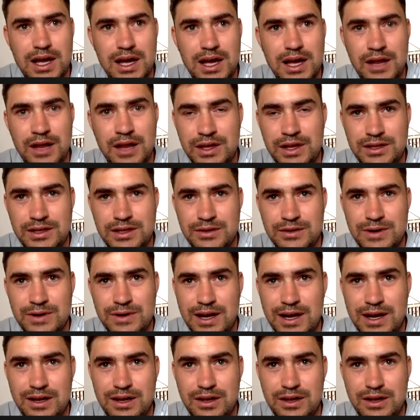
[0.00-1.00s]
and I think
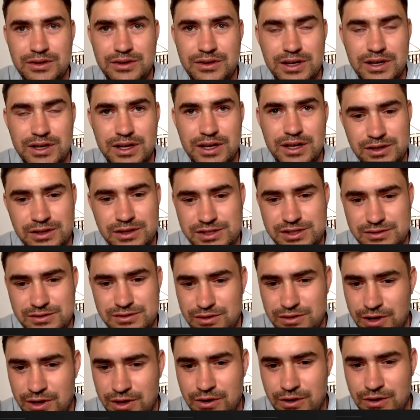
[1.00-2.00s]
the
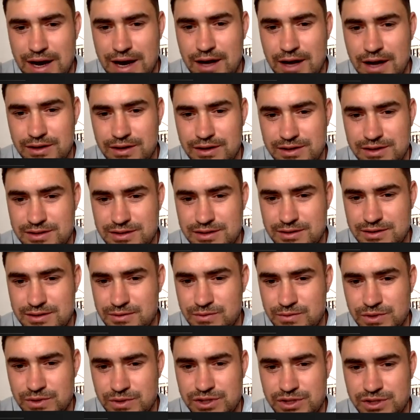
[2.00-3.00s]
crowd
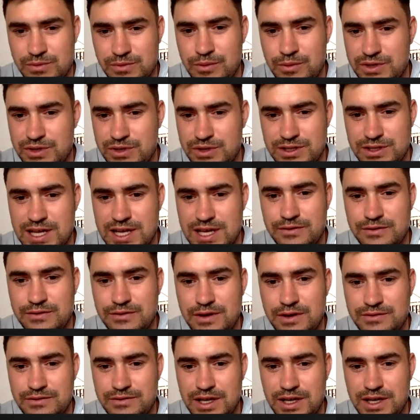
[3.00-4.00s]
was somewhere between 10 to
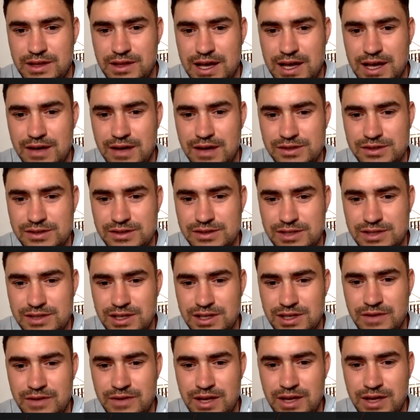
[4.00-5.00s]
15,000 in
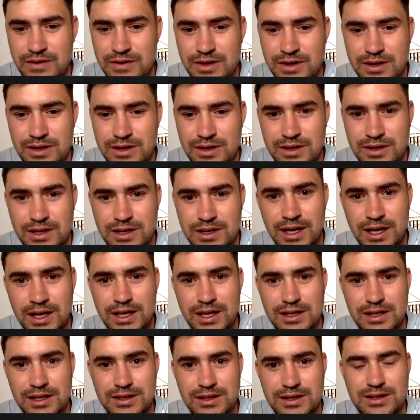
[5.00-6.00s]
the Aviva. Like
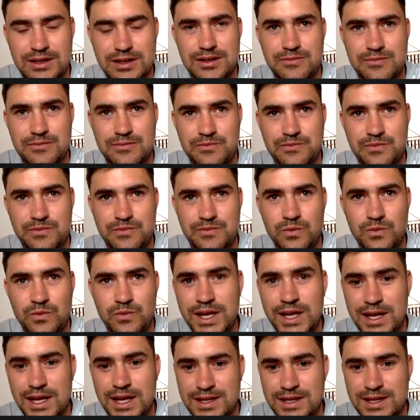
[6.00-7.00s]

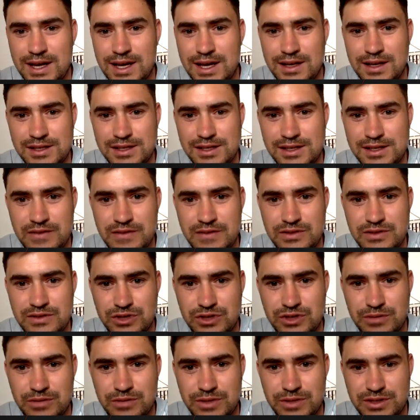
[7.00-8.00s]
we get that in the sevens
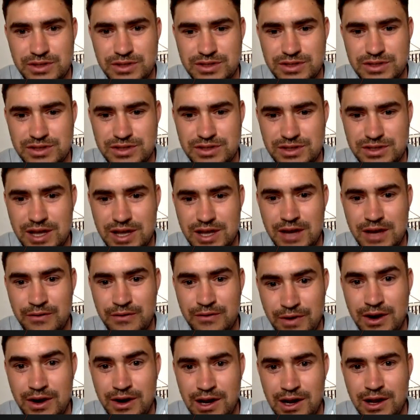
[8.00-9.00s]
tournament at a
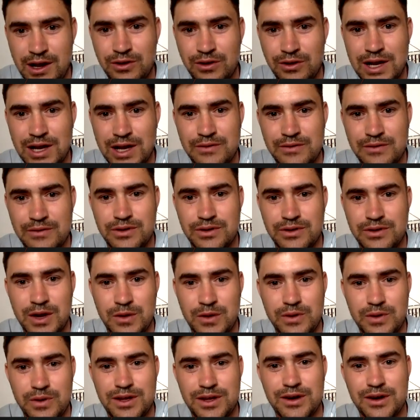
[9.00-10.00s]
very low level. Like
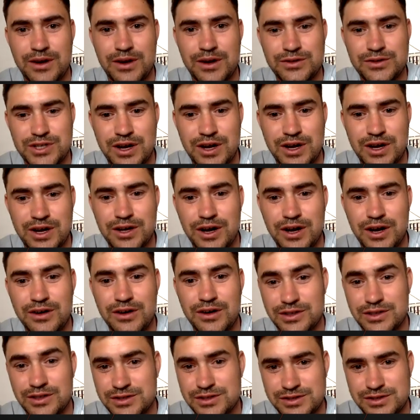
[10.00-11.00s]
we go to Hong
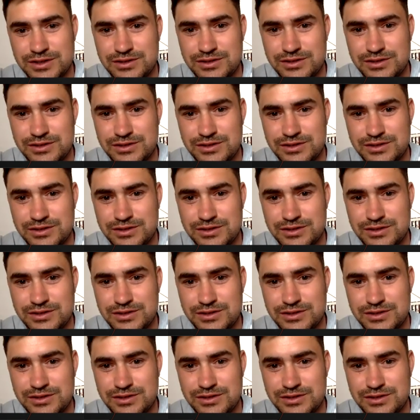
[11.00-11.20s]
Kong, there's